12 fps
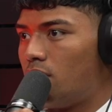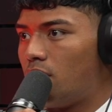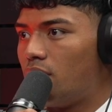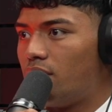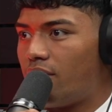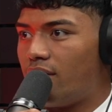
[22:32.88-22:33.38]

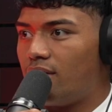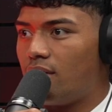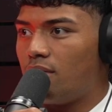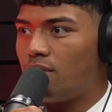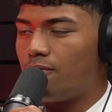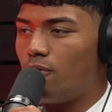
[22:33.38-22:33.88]
Under
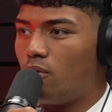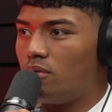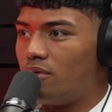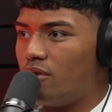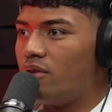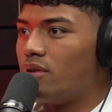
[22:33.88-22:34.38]
18s for
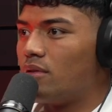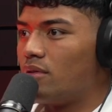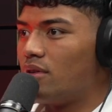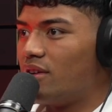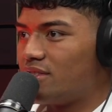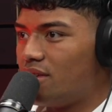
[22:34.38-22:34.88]
Union
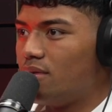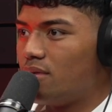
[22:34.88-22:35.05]
last year.